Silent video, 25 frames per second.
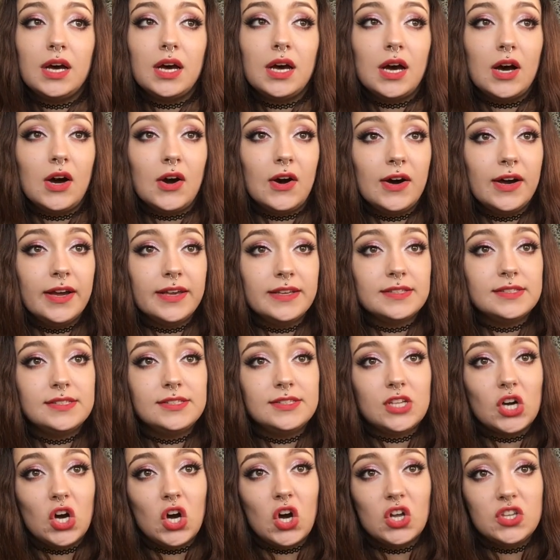I
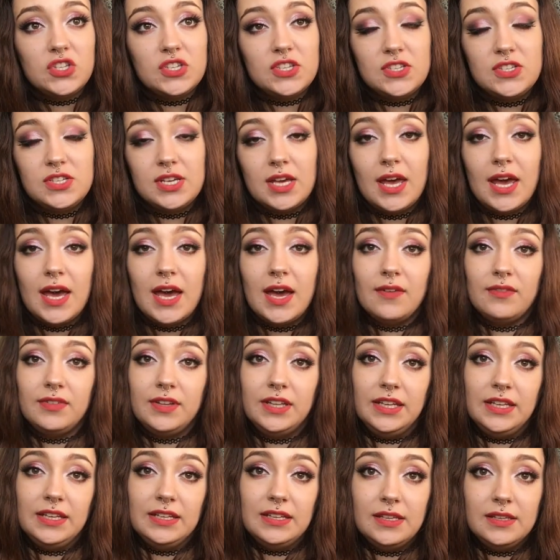started to have
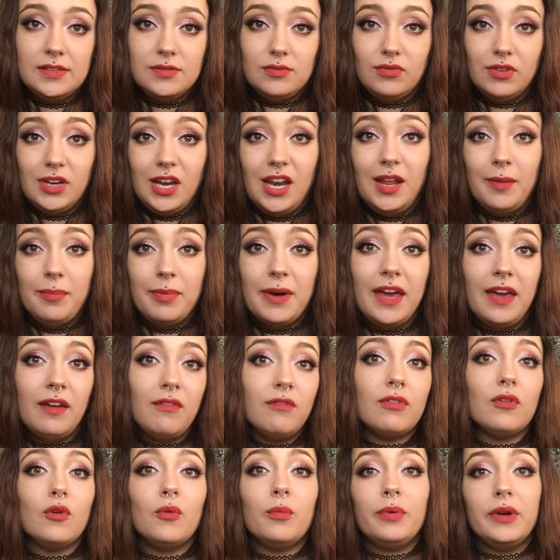these really
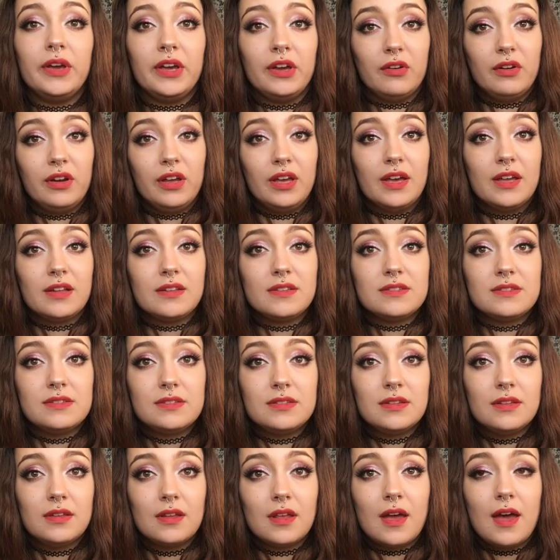painful periods
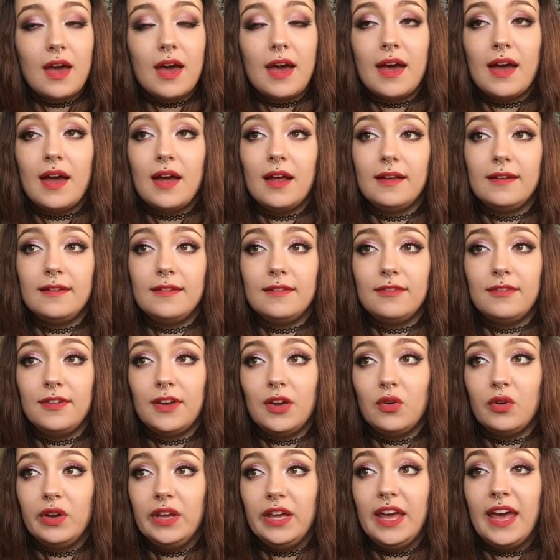and
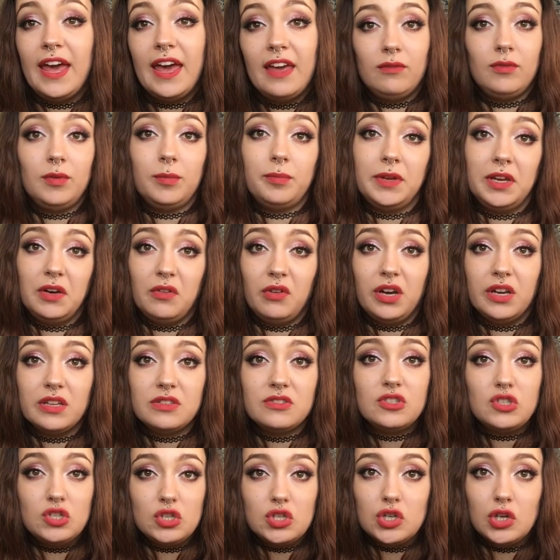very heavy
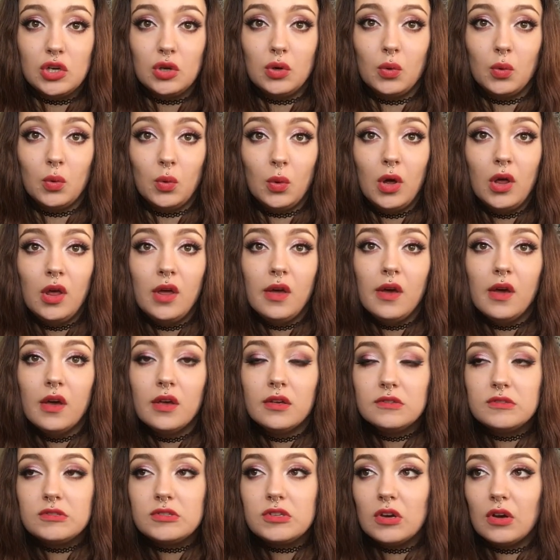periods too,
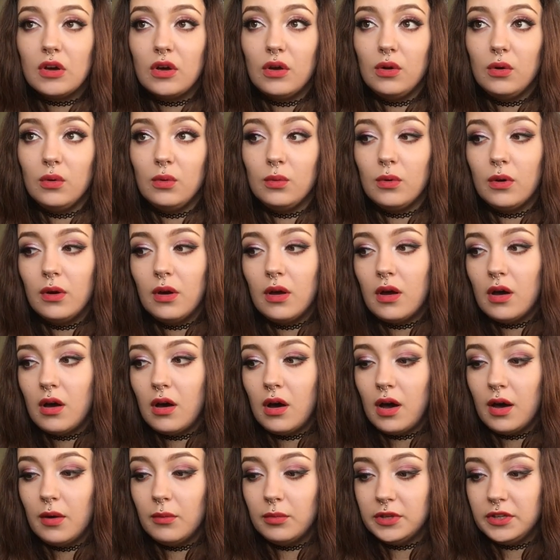so
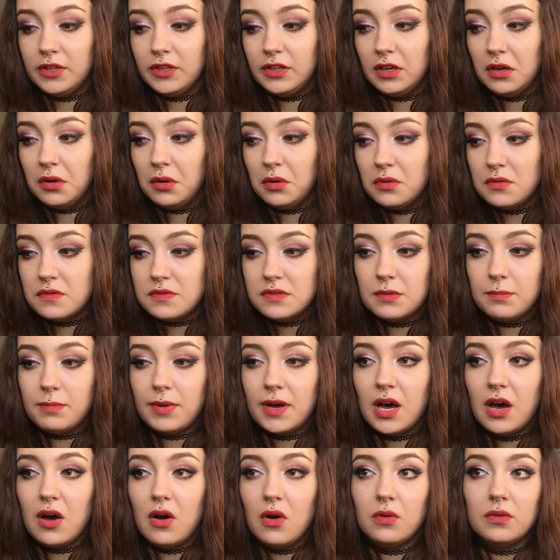I would use
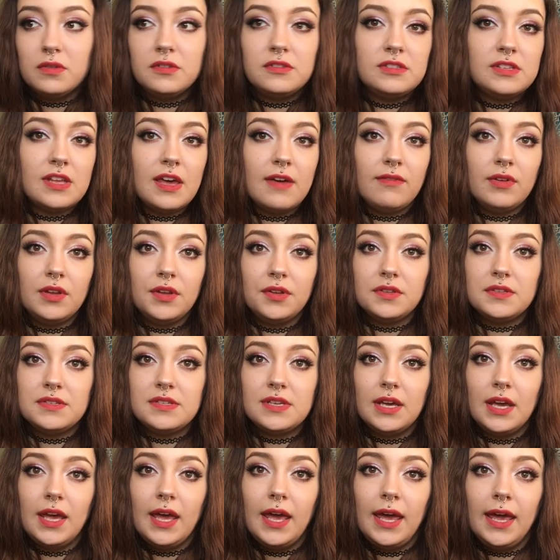about 7 to
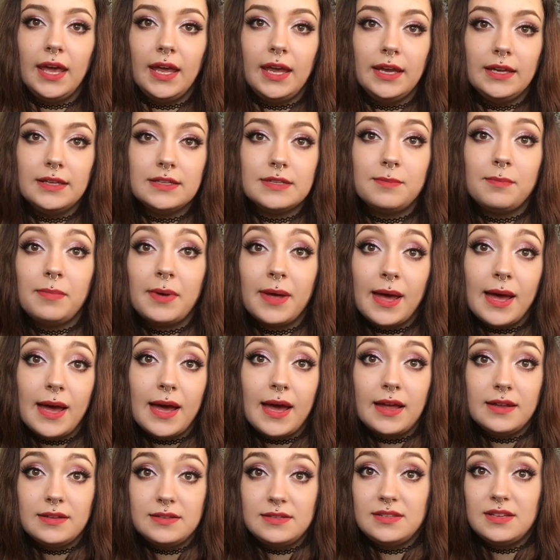8
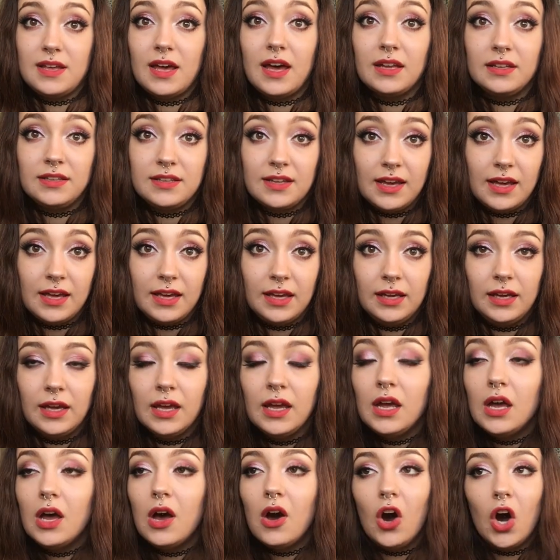pads a day.
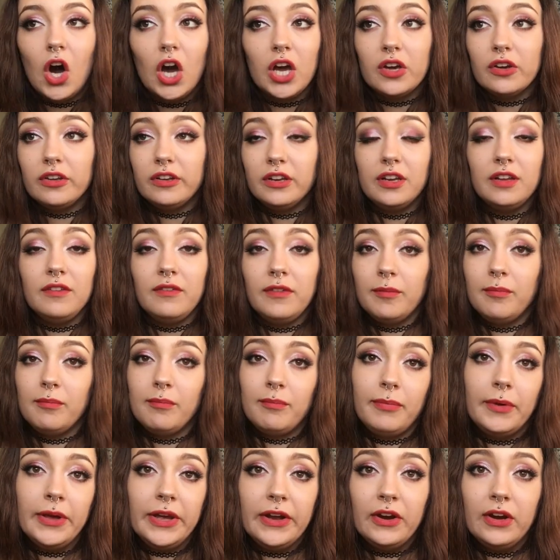I couldn't even
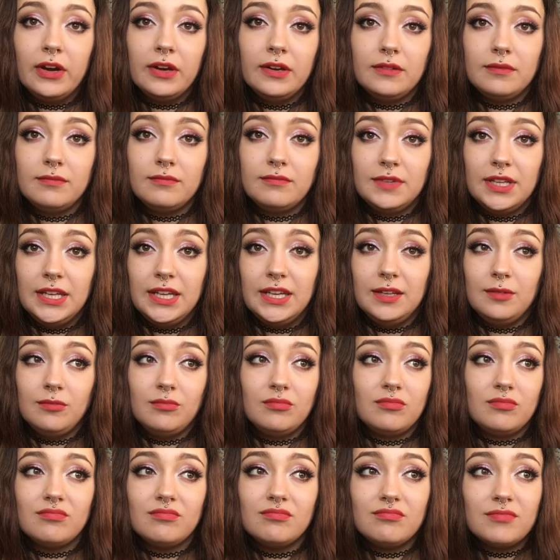bear the
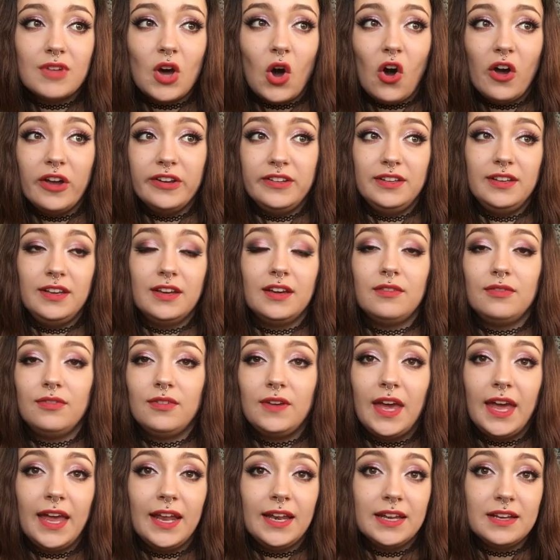idea of
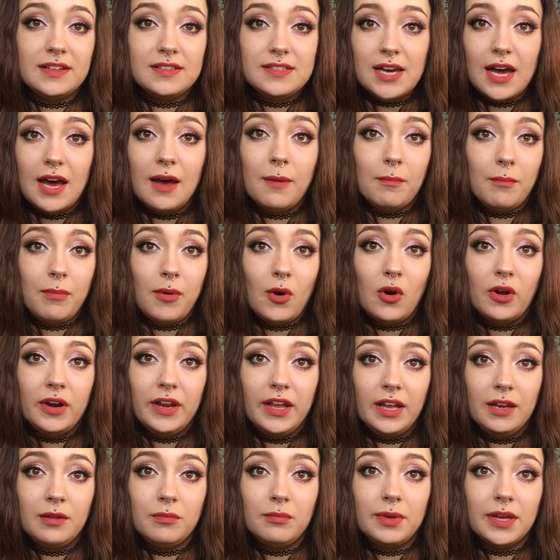getting a tampon
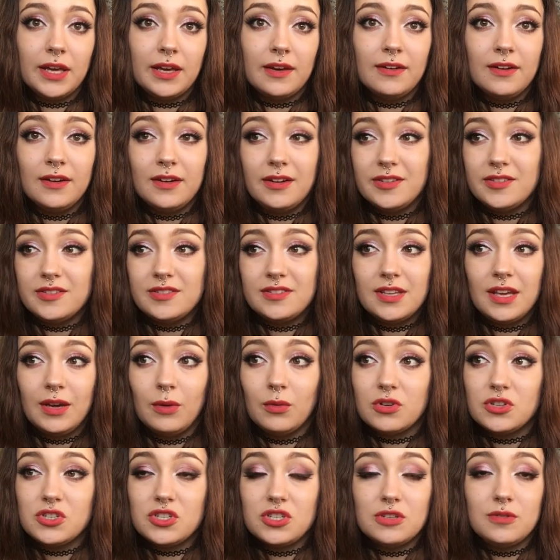in because it was
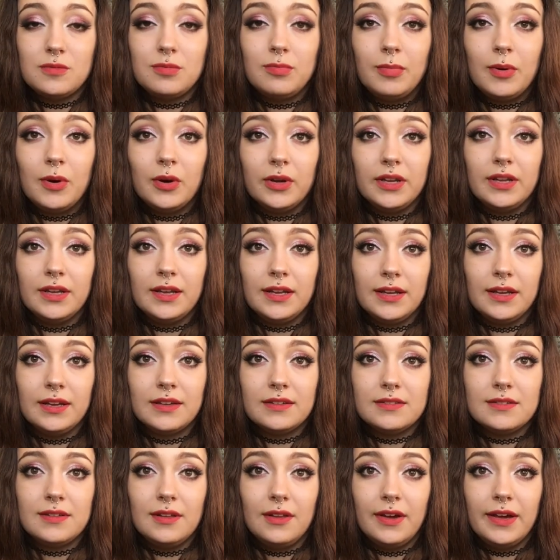just
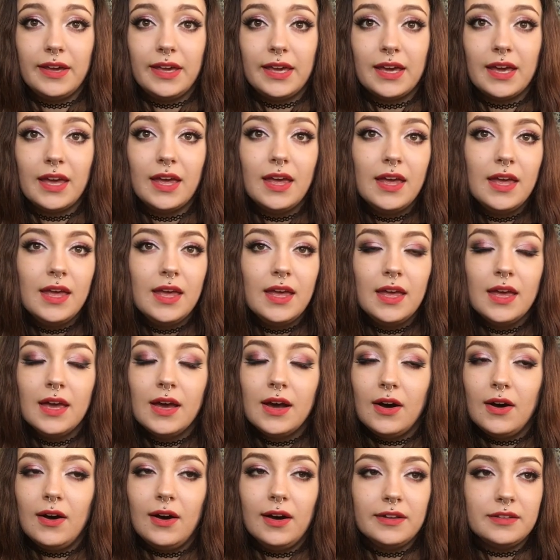pointless. Like
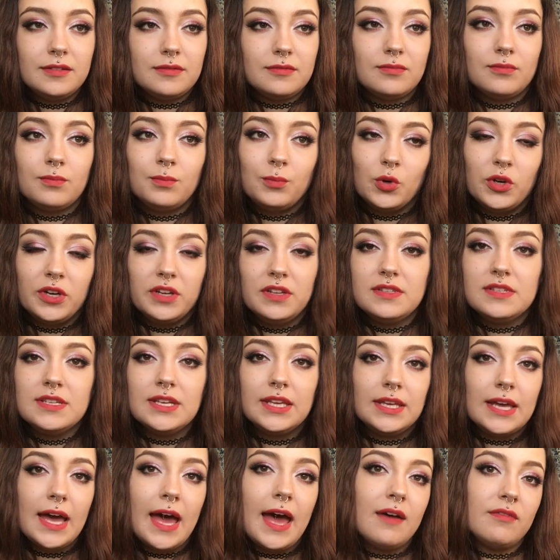I wanted to
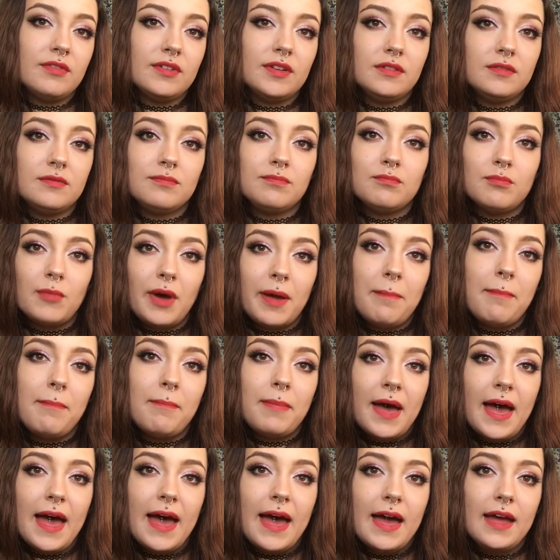have it, my
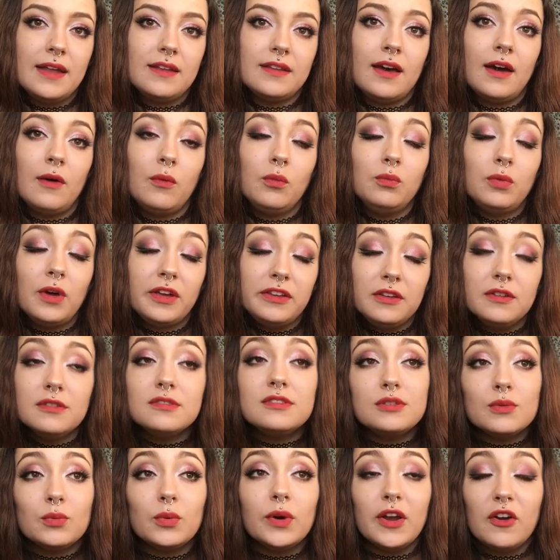pad. I used
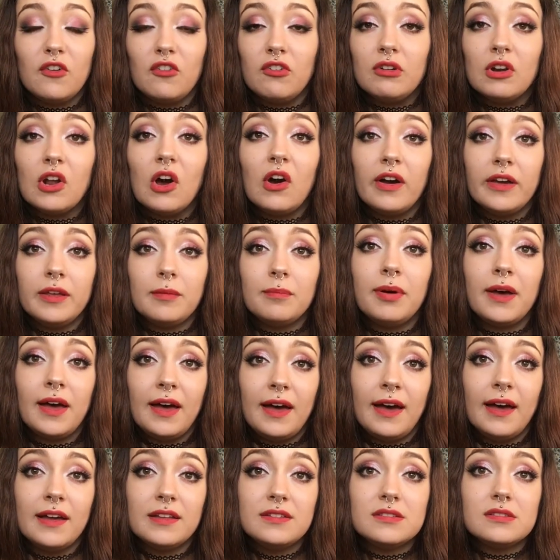to wear night
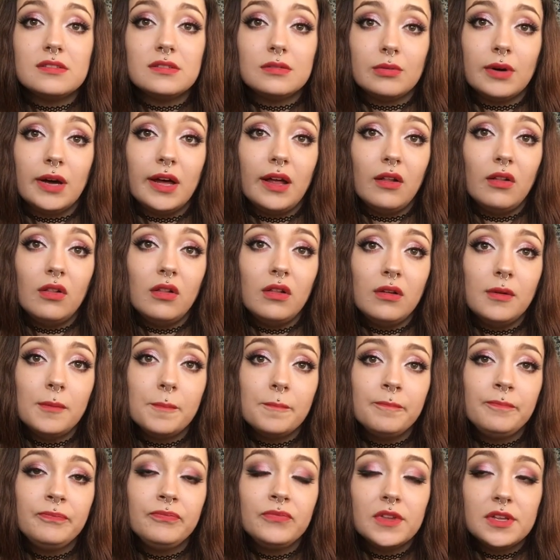pads as well,
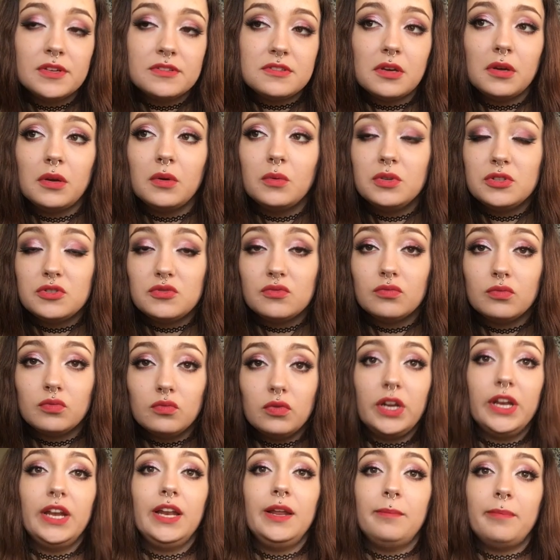so it was
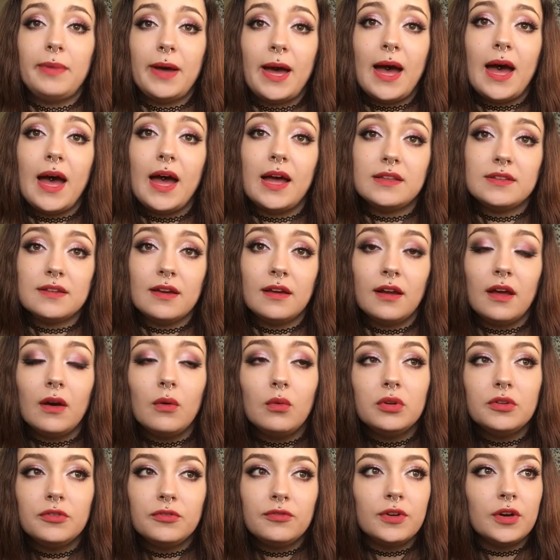really bad, and I
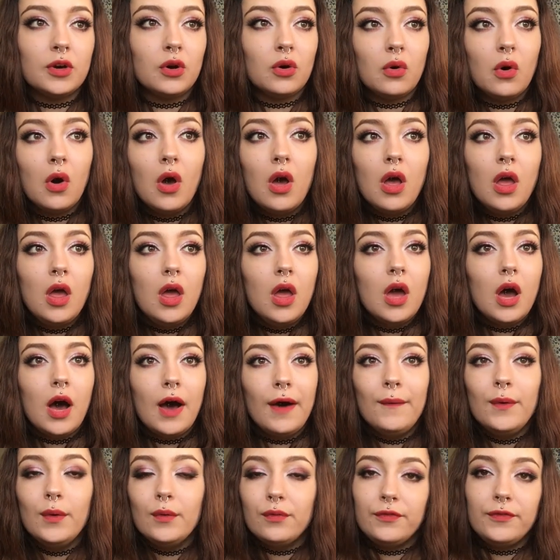would feel
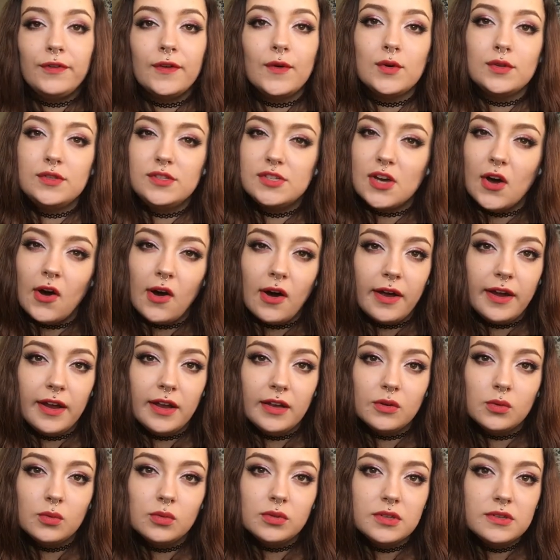tired
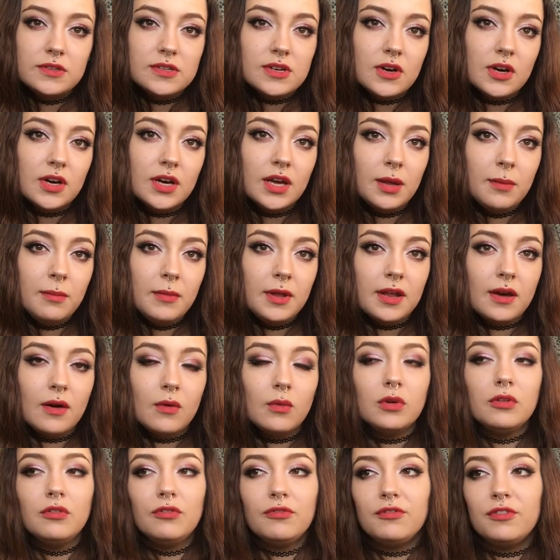all the time, and I
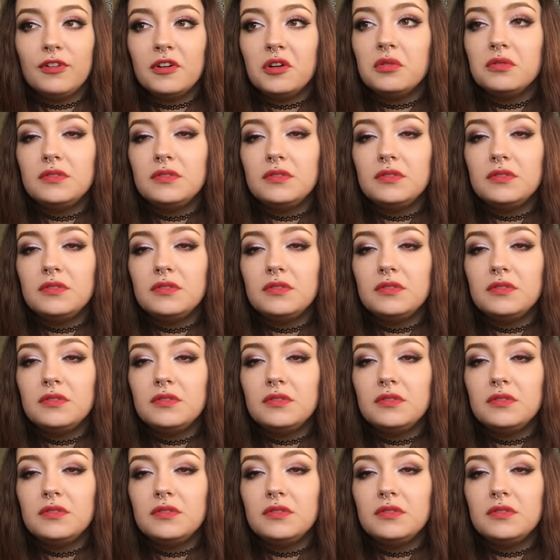would feel